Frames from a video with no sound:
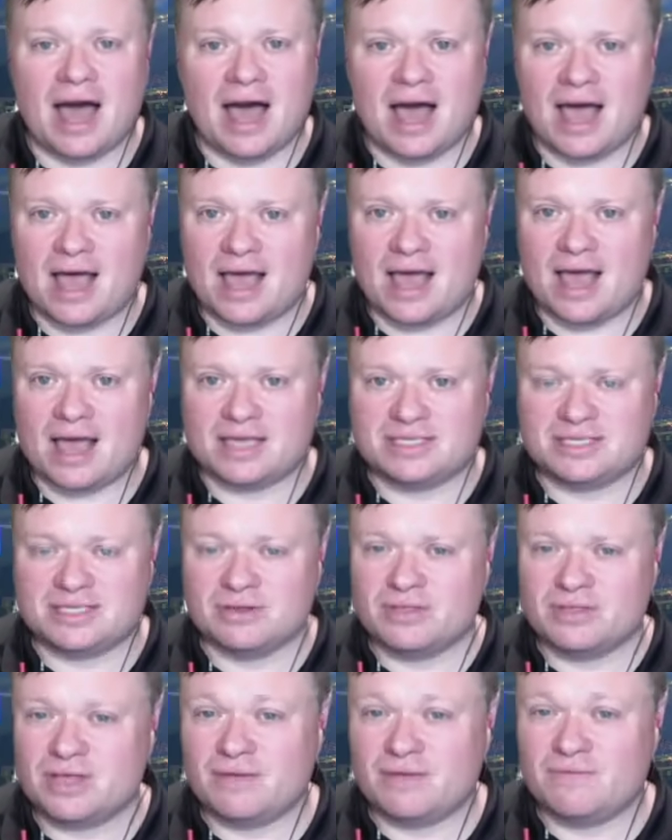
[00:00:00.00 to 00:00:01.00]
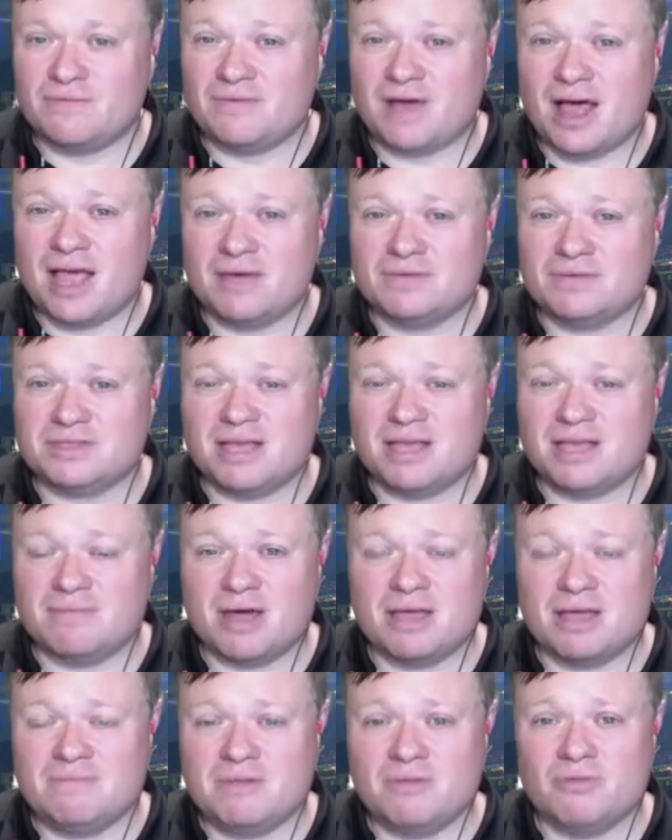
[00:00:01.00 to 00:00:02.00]
I still think Iowa State
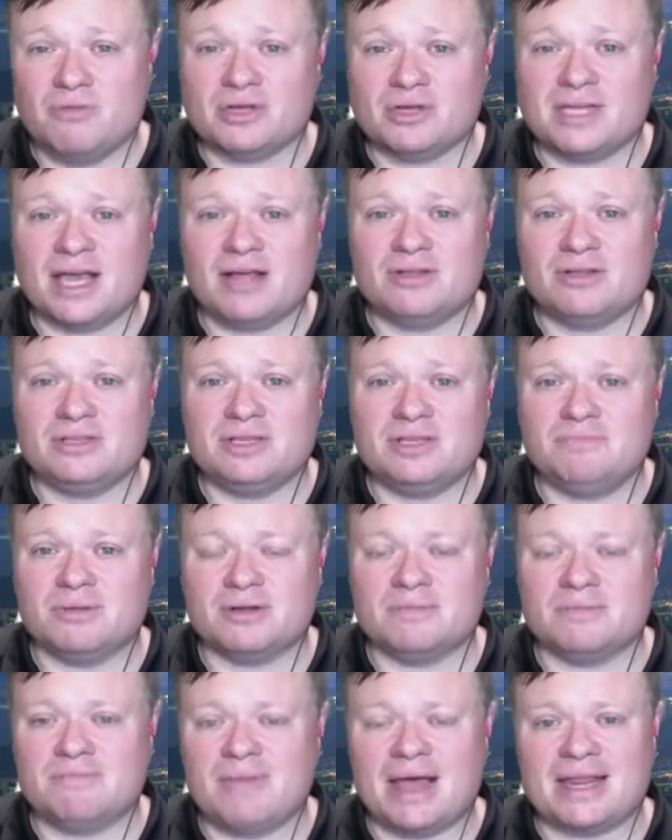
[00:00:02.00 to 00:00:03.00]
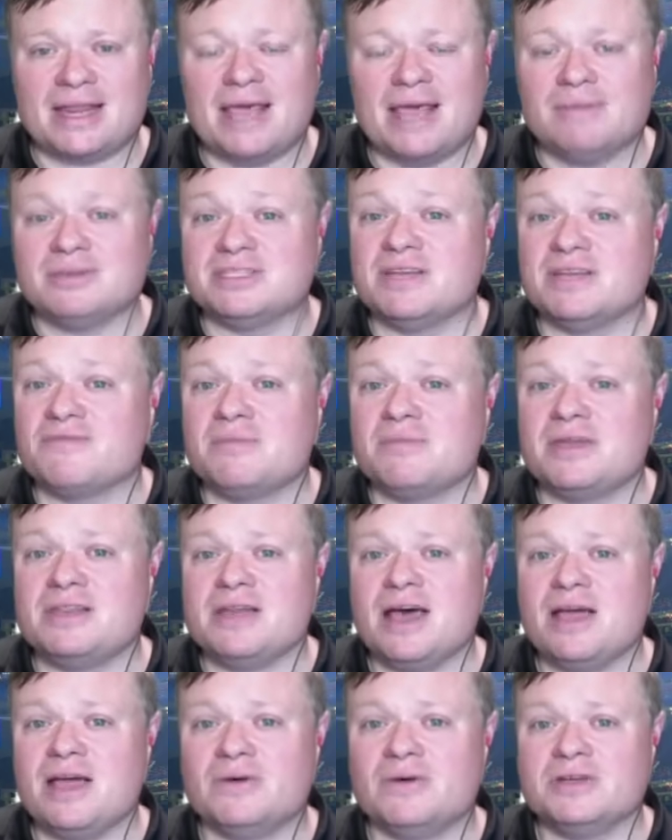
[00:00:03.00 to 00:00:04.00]
might be more talented, but Matt Campbell's never
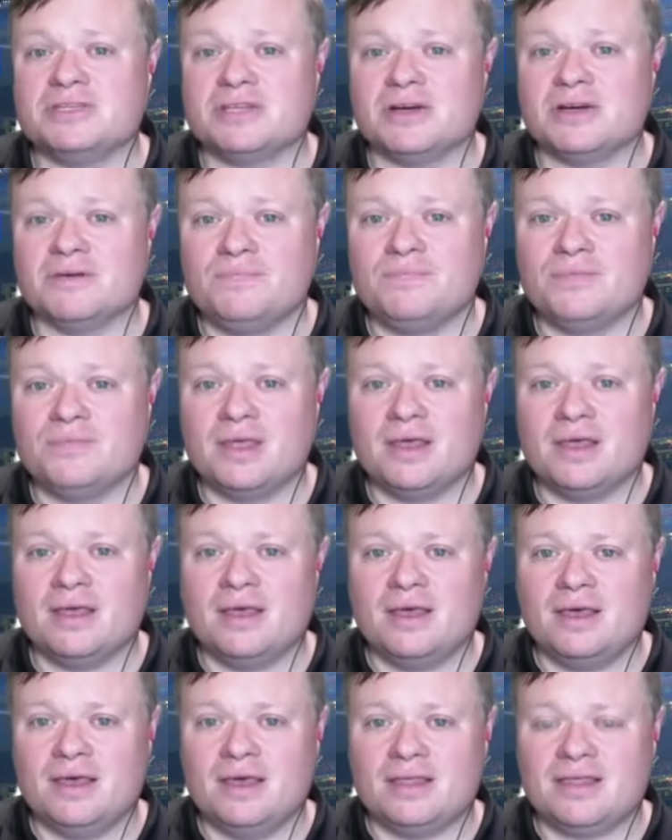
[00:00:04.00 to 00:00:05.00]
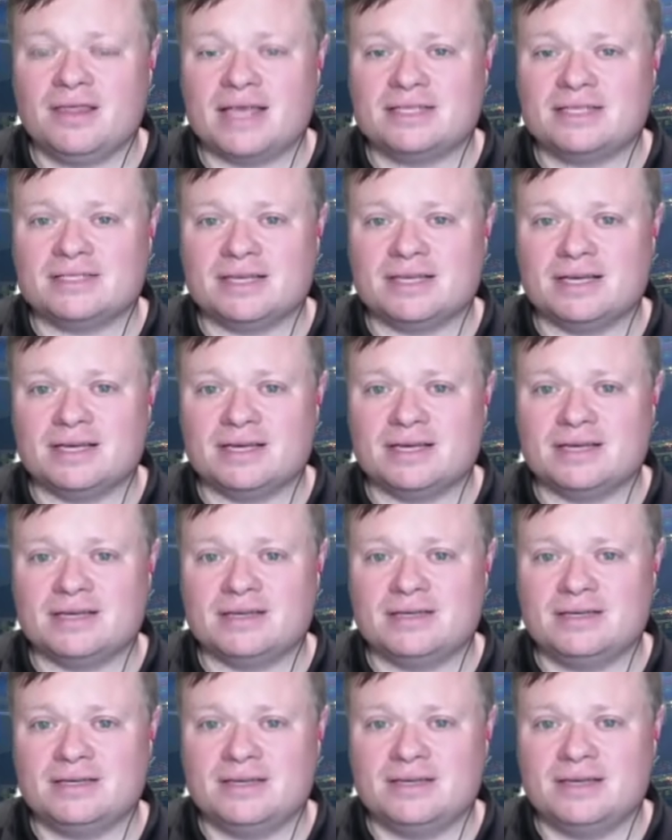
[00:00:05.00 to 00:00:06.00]
beaten Iowa, so that's
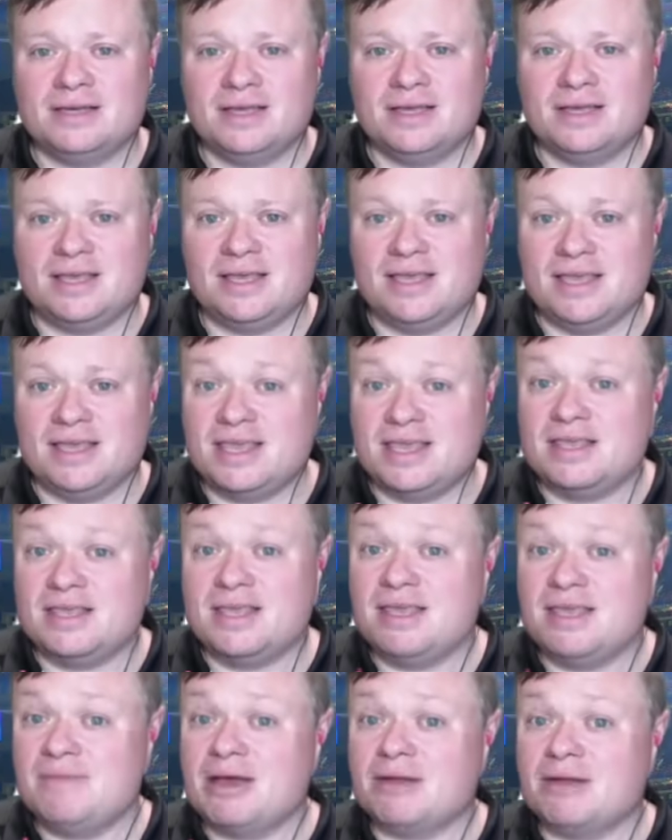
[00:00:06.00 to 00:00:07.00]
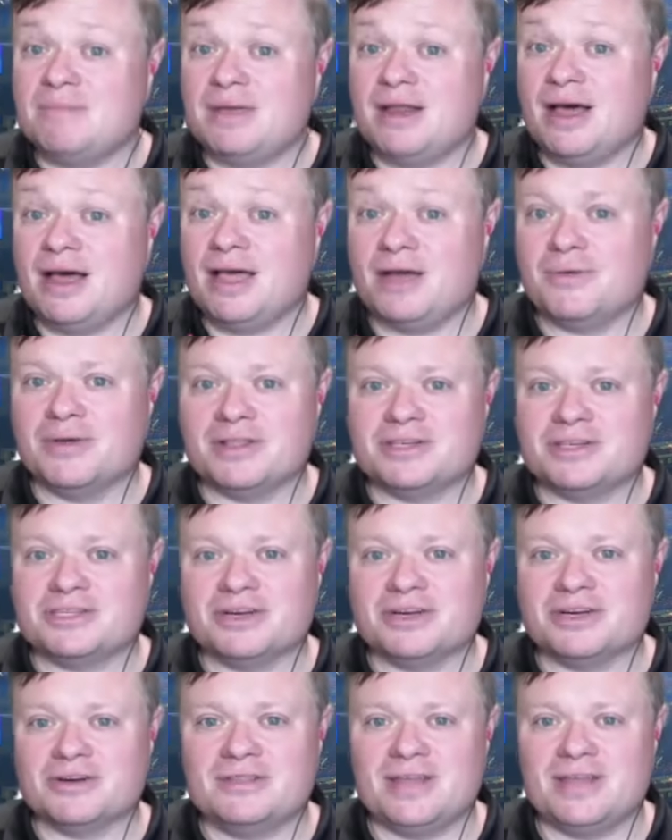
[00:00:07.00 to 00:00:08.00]
uh he he, he better beat Iowa this
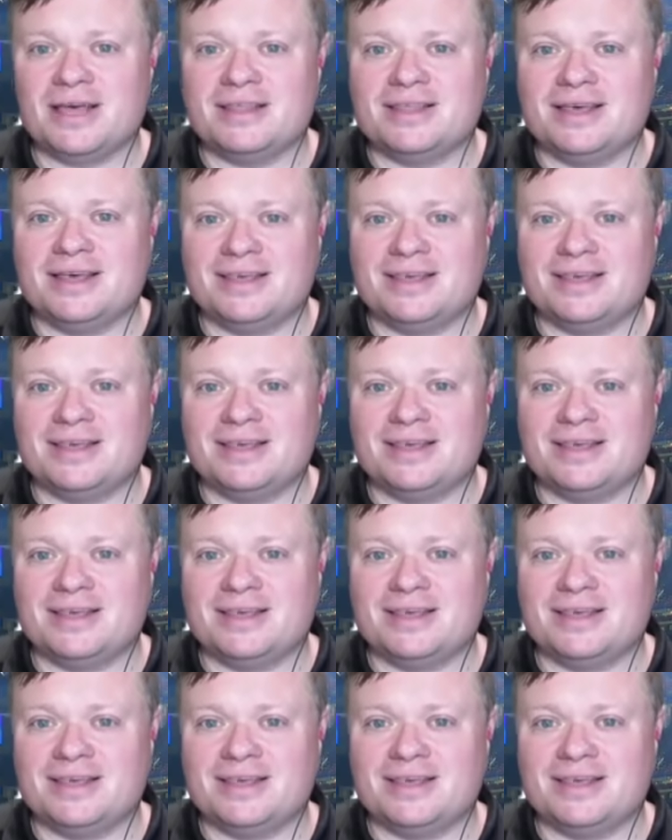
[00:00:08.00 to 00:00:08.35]
year. That,